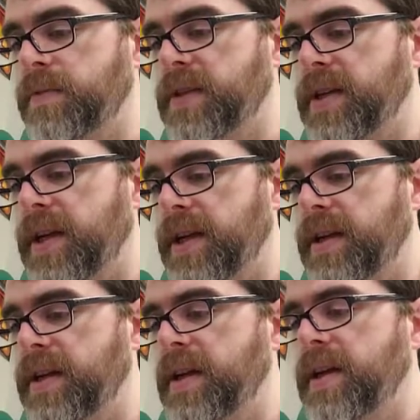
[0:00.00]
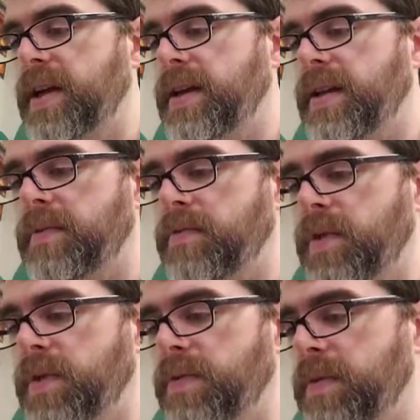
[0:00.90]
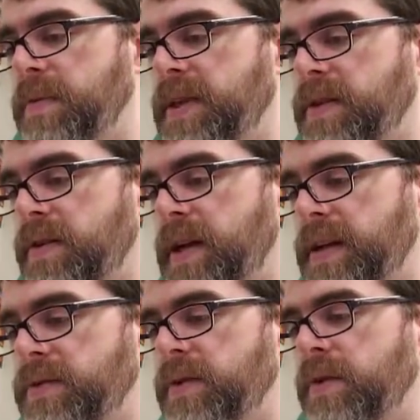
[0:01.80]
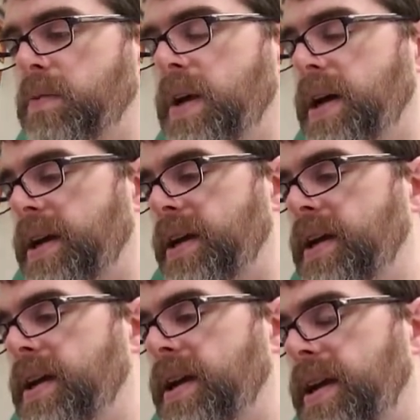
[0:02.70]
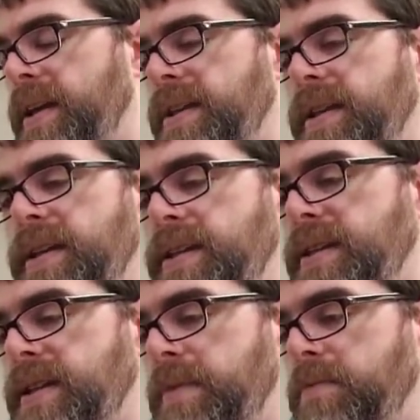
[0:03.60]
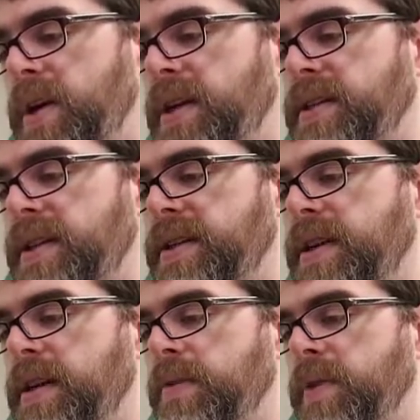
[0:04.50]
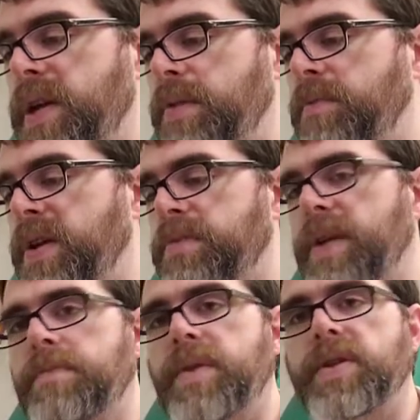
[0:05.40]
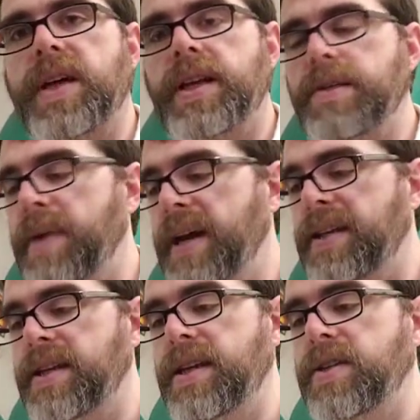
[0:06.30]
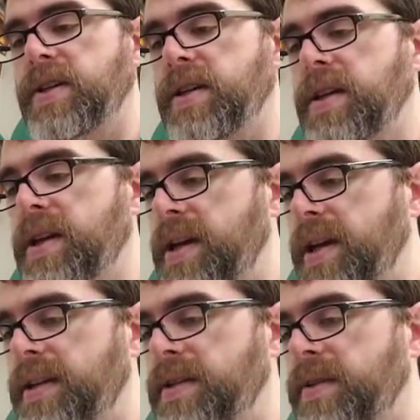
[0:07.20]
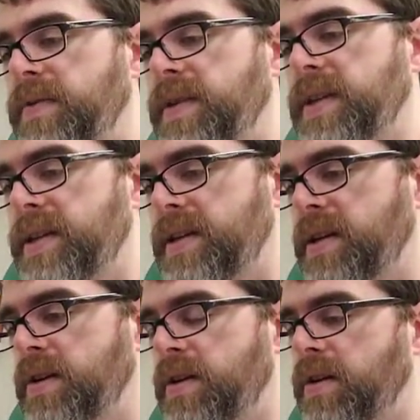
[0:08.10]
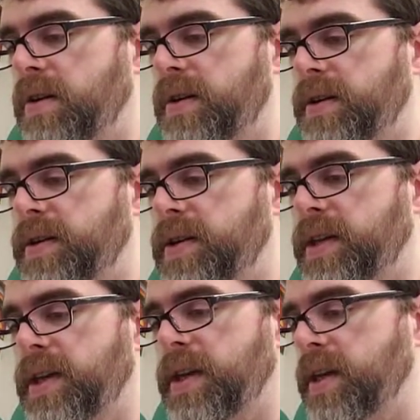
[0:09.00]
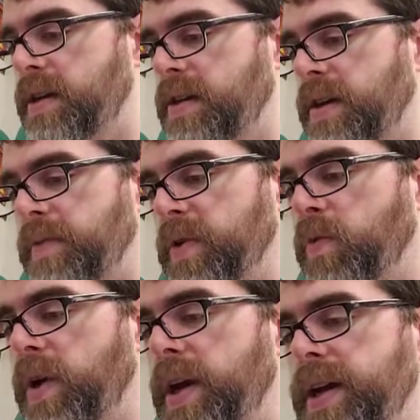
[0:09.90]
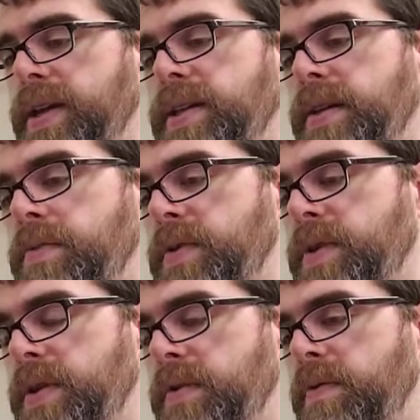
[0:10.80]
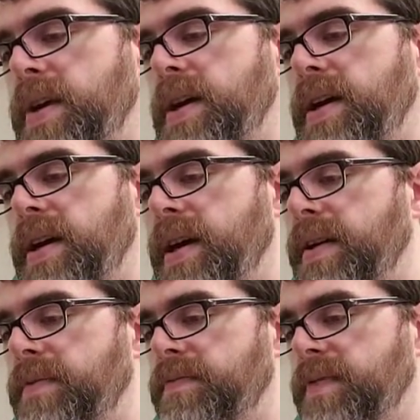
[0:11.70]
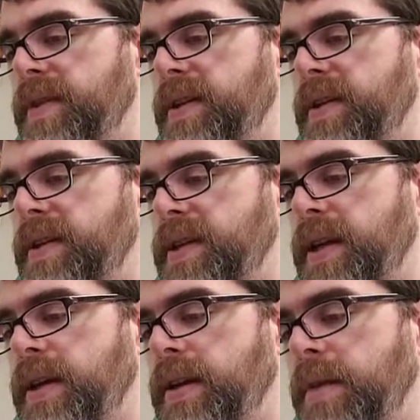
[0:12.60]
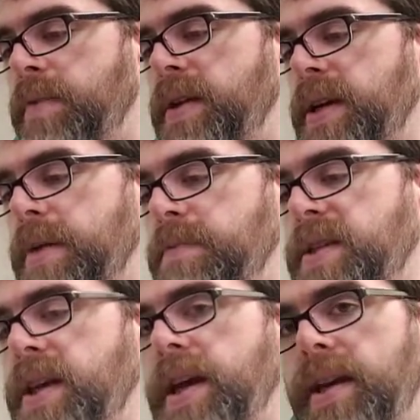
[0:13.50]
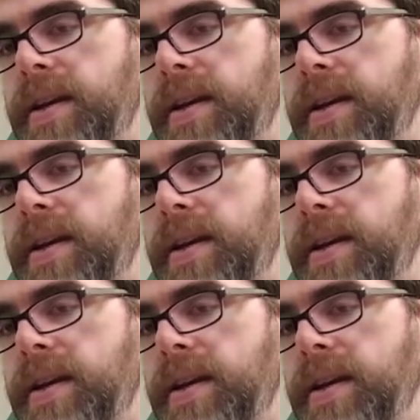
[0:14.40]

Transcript: with sine, and then we're replacing our x with our y, and then it's the same process. We end up multiplying both sides by the tension, and so then our t number y is equal to t number times sine